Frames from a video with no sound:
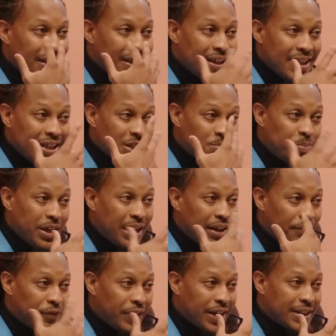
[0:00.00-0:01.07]
is being
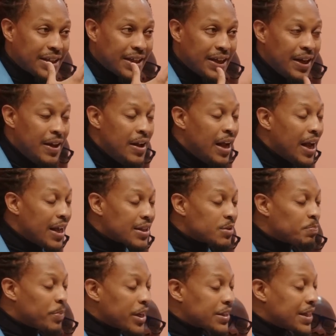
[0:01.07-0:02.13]
affected,
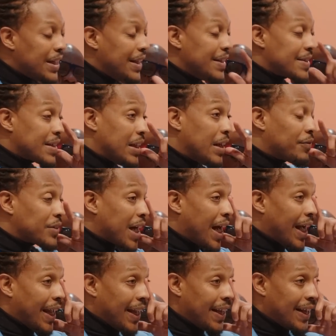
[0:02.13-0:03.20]
especially his left
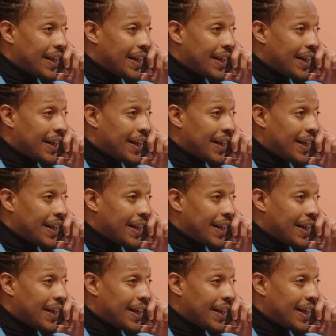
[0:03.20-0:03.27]
eye,